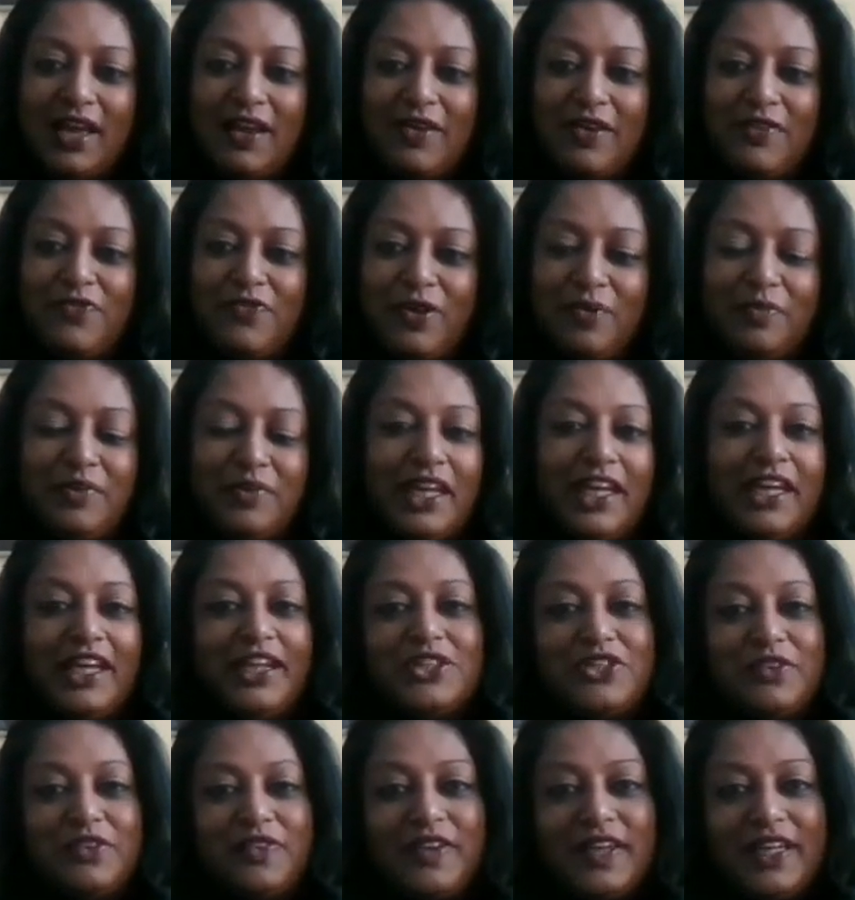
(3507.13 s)
from the
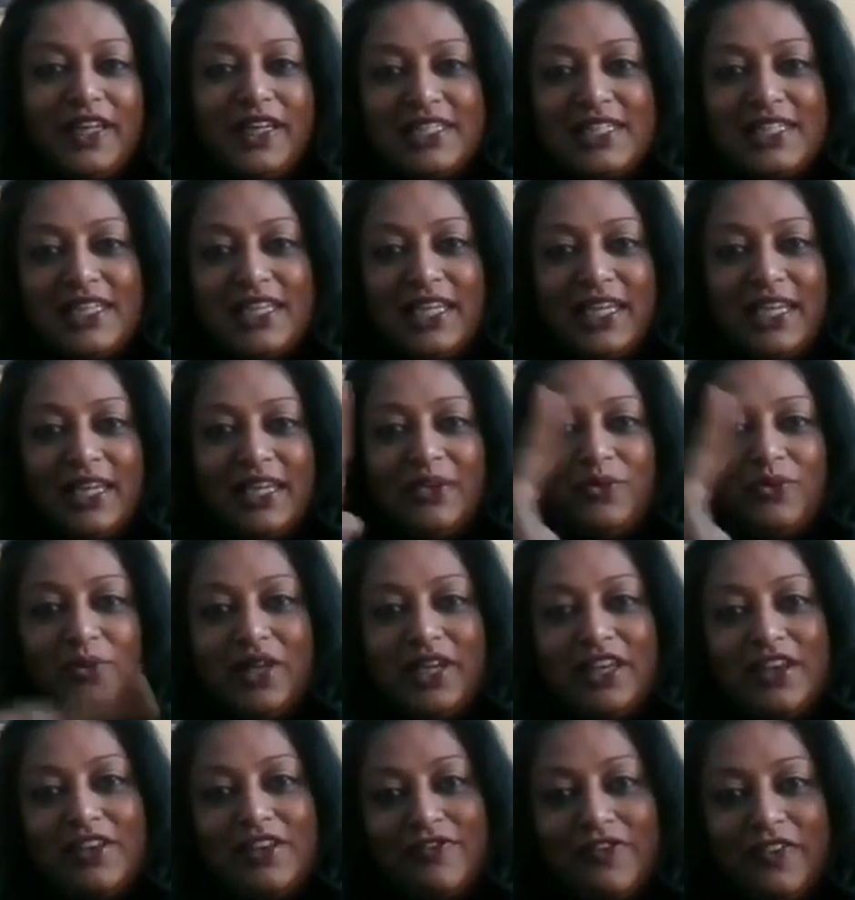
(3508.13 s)
age of 18,
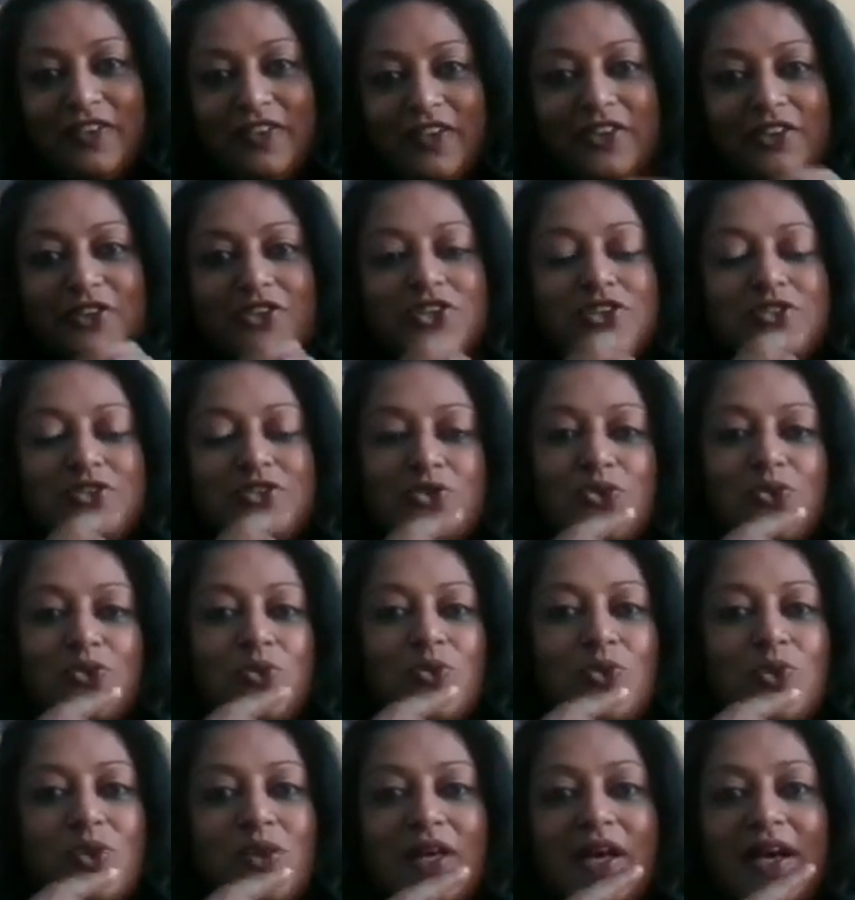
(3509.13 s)
when I finished
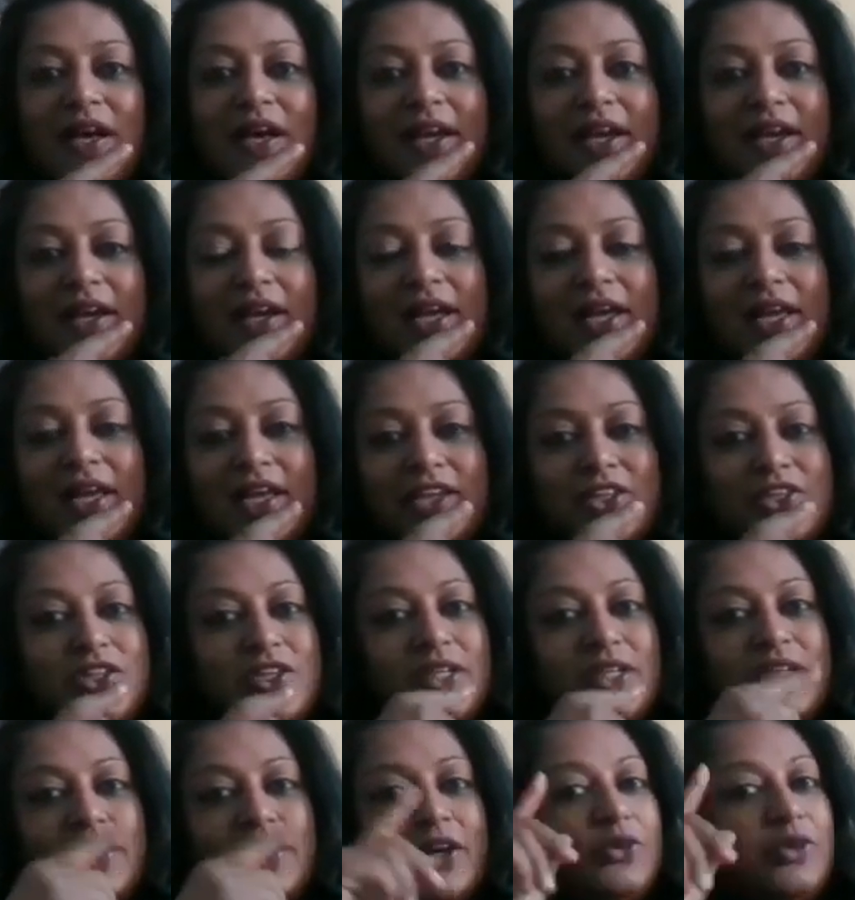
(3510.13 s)
school, I
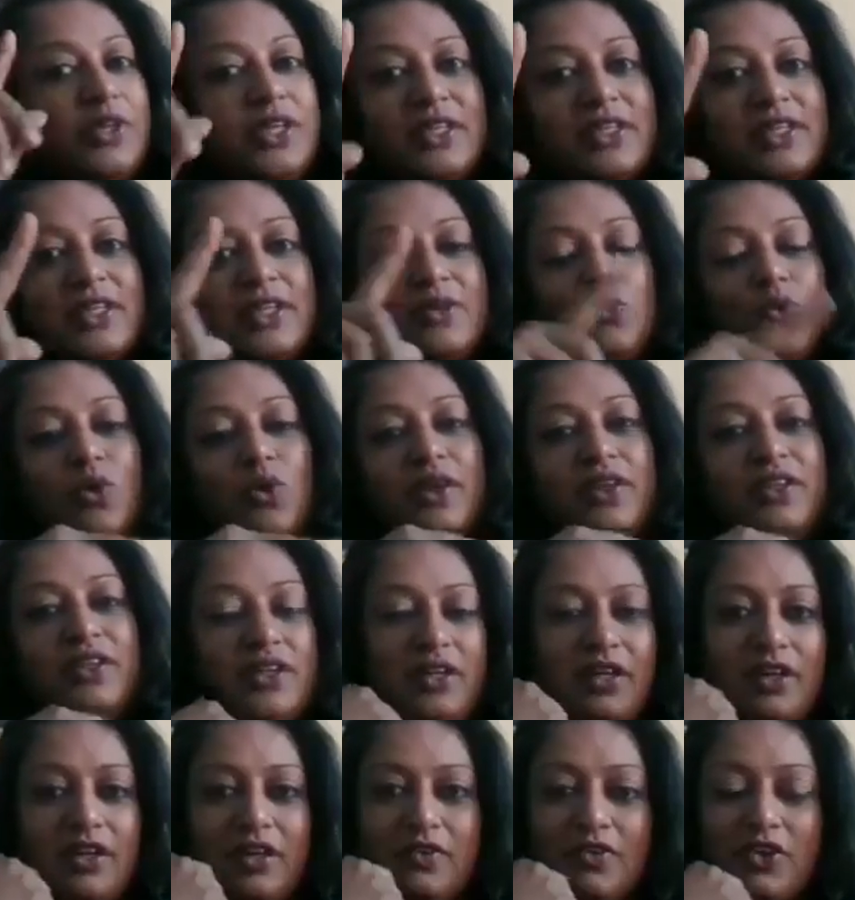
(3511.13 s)
actually only did 1
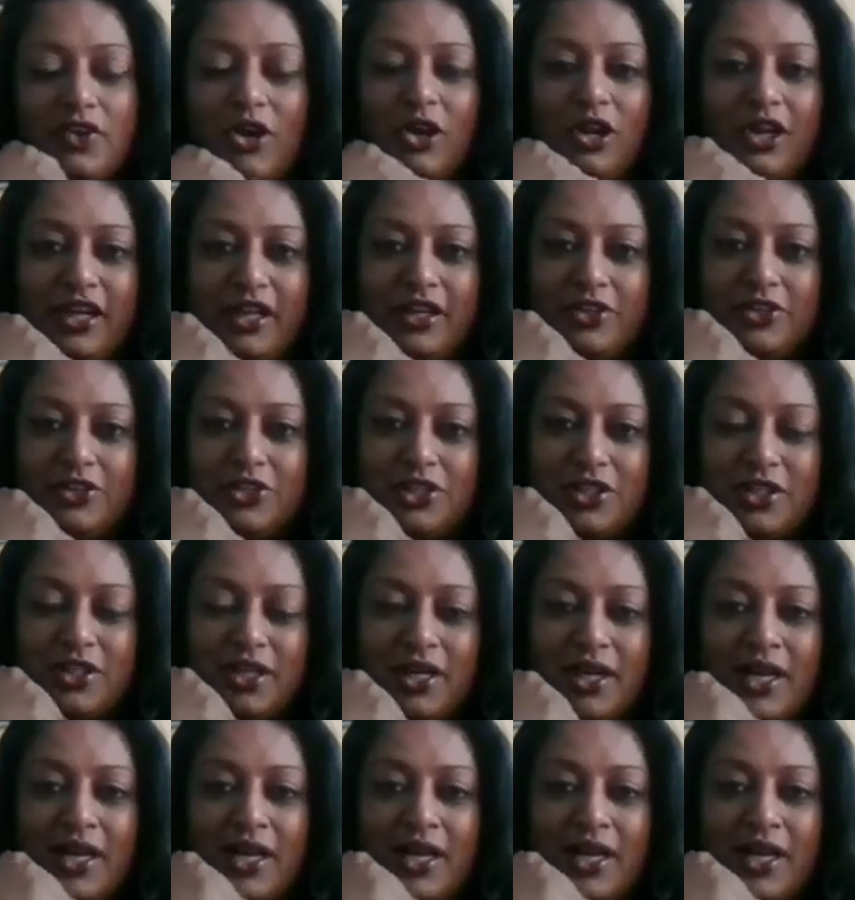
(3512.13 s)
year of college.